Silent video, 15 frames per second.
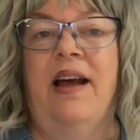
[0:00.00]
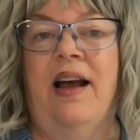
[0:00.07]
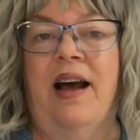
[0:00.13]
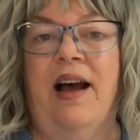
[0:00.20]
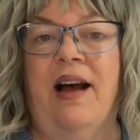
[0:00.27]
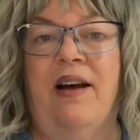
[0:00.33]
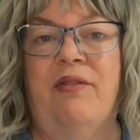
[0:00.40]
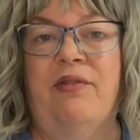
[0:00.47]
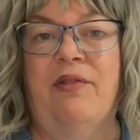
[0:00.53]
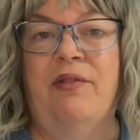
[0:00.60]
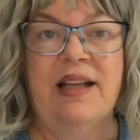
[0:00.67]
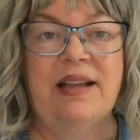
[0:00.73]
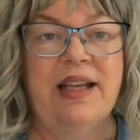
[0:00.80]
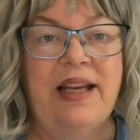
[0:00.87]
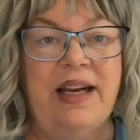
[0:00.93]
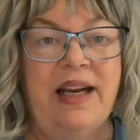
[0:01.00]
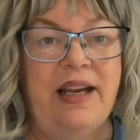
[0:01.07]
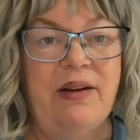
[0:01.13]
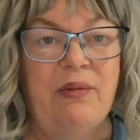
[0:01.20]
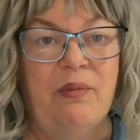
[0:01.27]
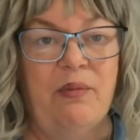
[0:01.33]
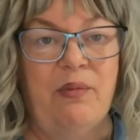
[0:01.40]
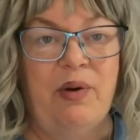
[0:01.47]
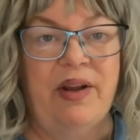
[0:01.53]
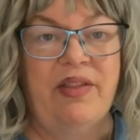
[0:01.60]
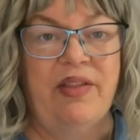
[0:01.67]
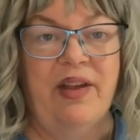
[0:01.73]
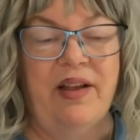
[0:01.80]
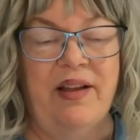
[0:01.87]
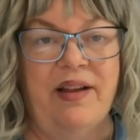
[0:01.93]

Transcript: of leading with